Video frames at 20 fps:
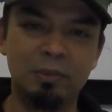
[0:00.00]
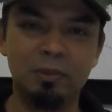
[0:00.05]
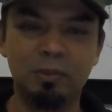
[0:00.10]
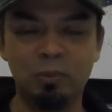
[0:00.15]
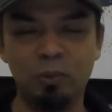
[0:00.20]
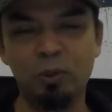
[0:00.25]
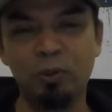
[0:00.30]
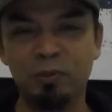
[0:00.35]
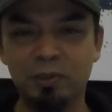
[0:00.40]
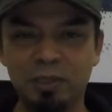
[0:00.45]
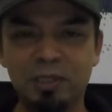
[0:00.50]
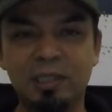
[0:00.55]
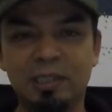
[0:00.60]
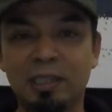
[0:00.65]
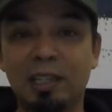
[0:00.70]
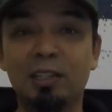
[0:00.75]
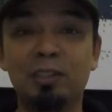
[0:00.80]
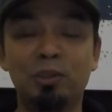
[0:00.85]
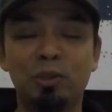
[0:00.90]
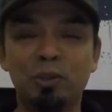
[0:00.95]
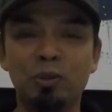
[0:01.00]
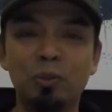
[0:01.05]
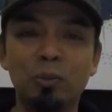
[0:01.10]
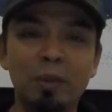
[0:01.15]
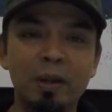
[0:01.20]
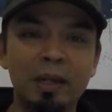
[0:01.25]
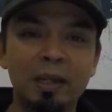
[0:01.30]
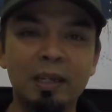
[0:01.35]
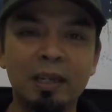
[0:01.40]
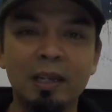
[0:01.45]
one of these days, I'll show you
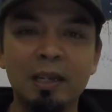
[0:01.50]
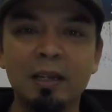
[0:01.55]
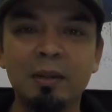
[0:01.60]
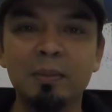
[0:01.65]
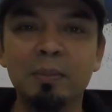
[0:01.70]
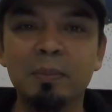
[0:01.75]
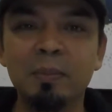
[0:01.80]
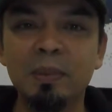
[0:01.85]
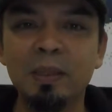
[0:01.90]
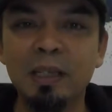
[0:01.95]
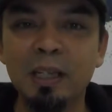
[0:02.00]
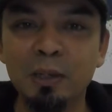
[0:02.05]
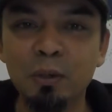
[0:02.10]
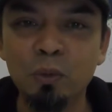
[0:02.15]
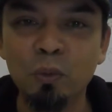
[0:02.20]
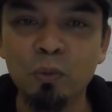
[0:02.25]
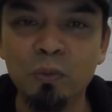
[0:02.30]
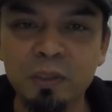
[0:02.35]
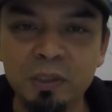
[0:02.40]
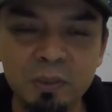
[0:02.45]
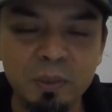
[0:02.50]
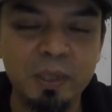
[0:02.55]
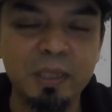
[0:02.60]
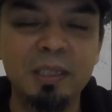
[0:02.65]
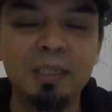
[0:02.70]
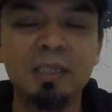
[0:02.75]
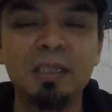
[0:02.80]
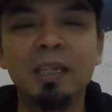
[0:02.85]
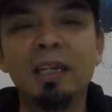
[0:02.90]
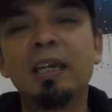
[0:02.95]
my Land Rover
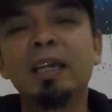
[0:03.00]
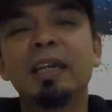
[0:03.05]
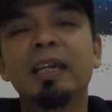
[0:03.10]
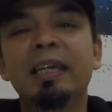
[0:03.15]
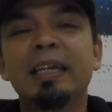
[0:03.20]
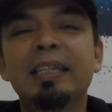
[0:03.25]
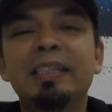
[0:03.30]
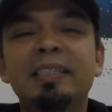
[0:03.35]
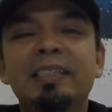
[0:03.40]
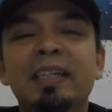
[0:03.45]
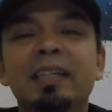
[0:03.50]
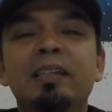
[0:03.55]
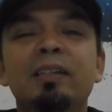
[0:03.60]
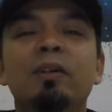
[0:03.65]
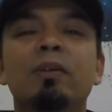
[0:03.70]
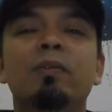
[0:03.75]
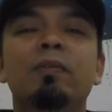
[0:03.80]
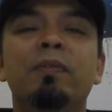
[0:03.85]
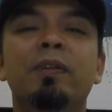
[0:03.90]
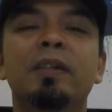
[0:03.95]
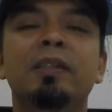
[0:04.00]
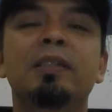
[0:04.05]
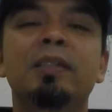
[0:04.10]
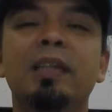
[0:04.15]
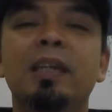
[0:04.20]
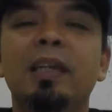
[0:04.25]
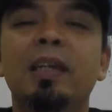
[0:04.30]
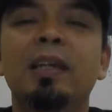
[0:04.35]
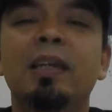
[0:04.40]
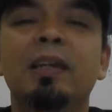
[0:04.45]
Truggy. It started off as
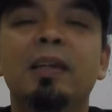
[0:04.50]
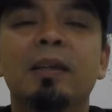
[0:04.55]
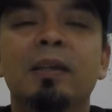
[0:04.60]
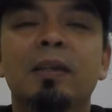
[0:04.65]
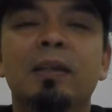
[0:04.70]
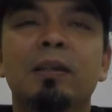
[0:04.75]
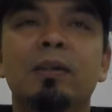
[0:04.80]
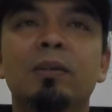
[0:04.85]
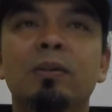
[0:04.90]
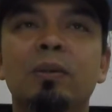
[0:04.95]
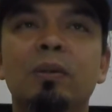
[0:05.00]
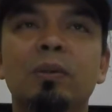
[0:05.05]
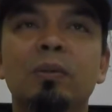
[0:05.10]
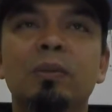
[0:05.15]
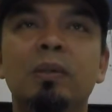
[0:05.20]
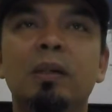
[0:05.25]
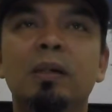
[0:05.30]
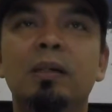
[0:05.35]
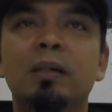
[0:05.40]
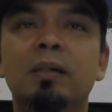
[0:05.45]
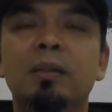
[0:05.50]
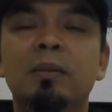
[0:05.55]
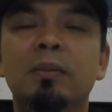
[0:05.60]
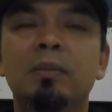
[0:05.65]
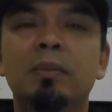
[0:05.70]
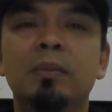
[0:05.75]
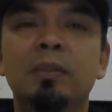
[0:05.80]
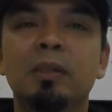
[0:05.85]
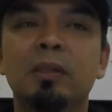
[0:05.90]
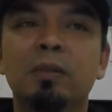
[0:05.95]
a
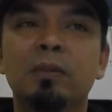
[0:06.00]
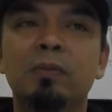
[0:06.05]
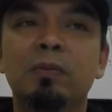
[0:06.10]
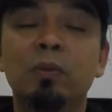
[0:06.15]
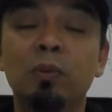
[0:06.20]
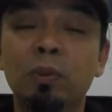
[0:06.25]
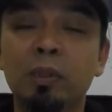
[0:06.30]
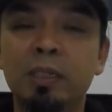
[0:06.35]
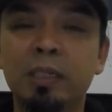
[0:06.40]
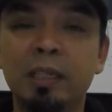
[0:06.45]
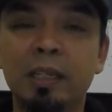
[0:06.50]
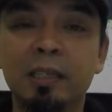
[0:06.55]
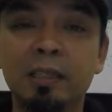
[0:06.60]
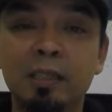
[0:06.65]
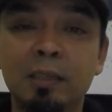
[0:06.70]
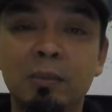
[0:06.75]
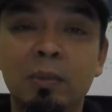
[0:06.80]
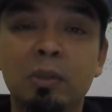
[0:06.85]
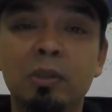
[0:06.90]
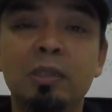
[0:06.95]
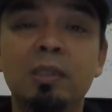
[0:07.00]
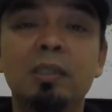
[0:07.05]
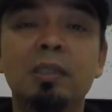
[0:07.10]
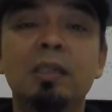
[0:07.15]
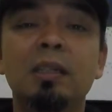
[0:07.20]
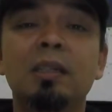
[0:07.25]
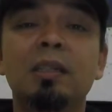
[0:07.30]
full D90 body,